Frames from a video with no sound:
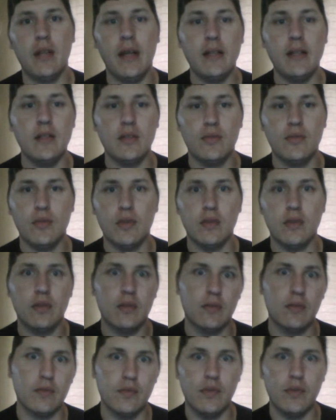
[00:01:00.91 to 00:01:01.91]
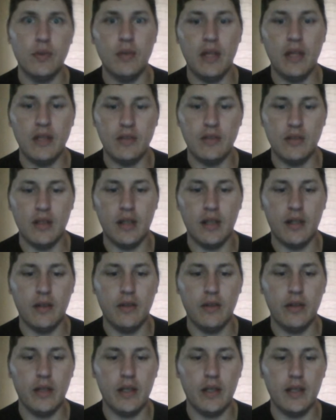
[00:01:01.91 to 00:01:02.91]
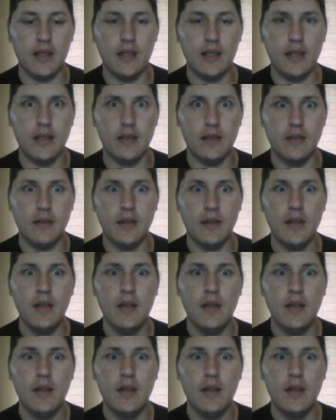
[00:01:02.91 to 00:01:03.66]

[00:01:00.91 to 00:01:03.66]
Had this for a few days now, and